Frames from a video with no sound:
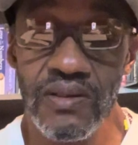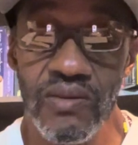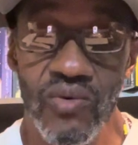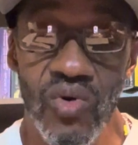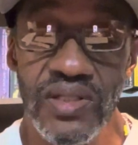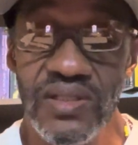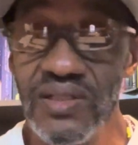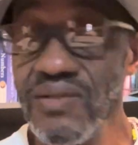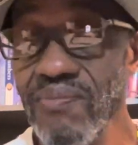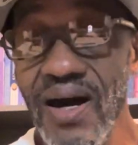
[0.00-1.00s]
organ in
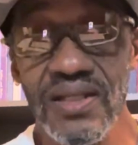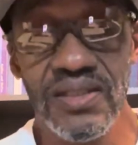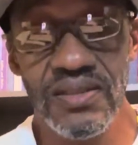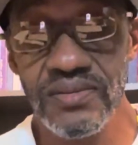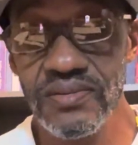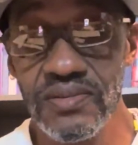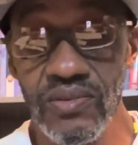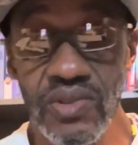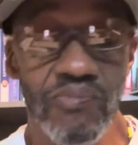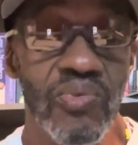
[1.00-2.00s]
the body, or
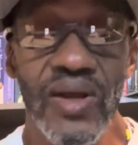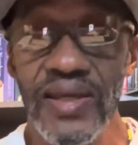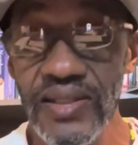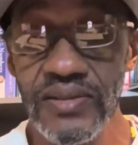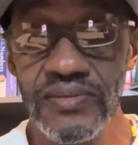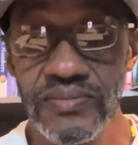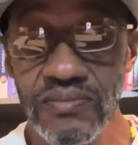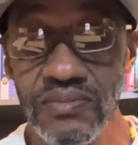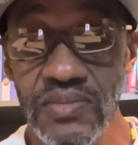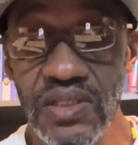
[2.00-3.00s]
the brain,
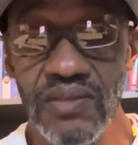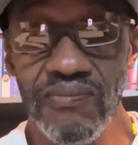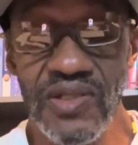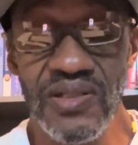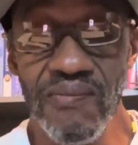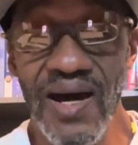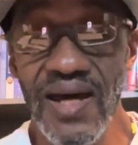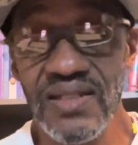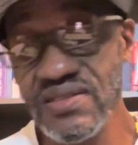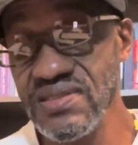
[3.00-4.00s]
and the
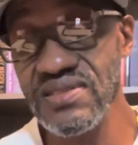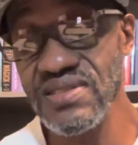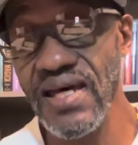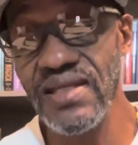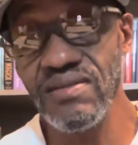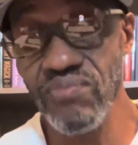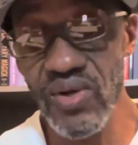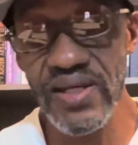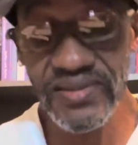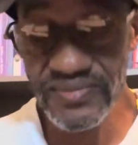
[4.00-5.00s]
mind is inside the
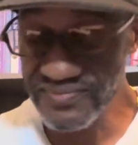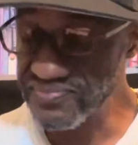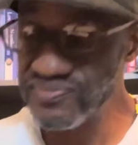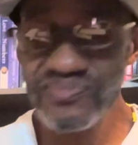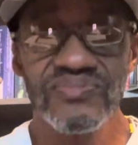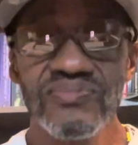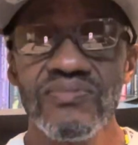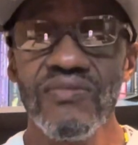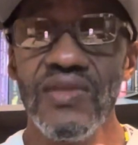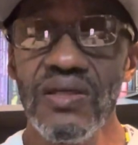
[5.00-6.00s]
brain.
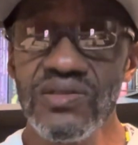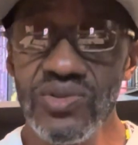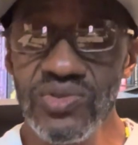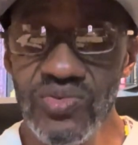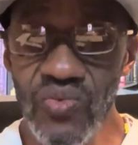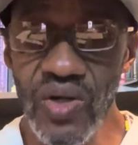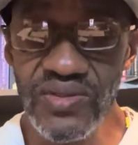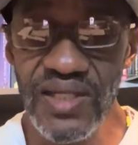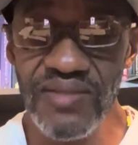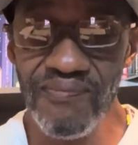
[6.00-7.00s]
So you work
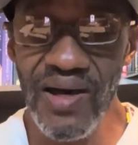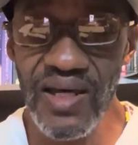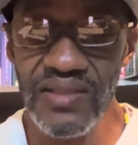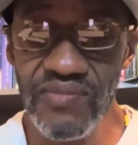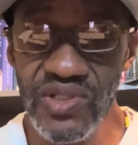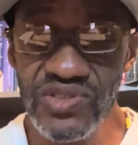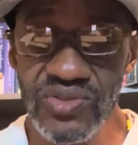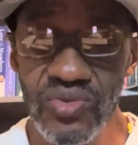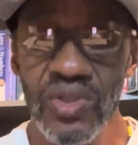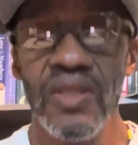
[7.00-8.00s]
that mind
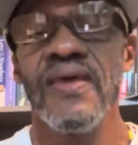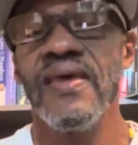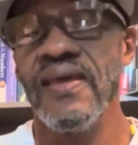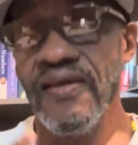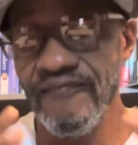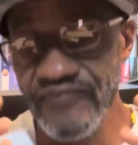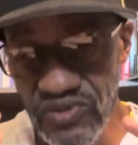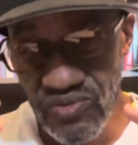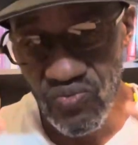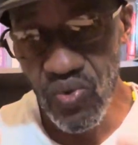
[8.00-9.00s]
muscle,
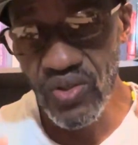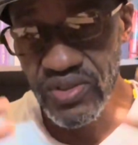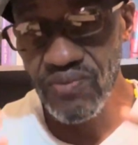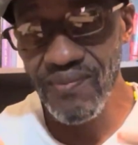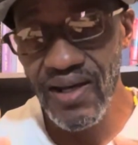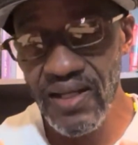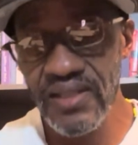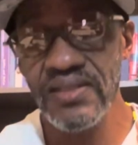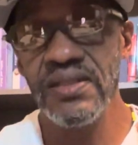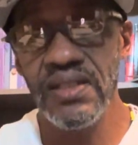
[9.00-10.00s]
you work your
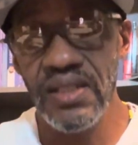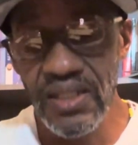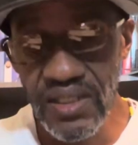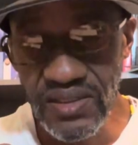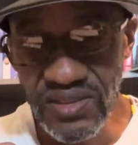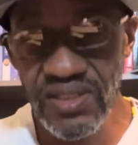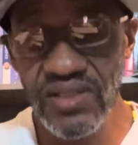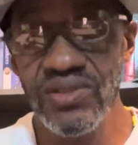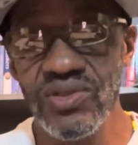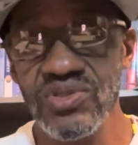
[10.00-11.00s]
mind, and tell
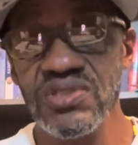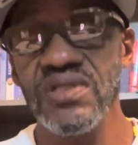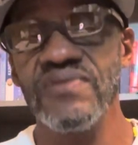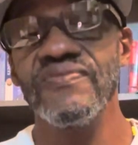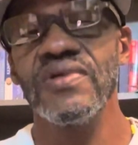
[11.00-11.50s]
yourself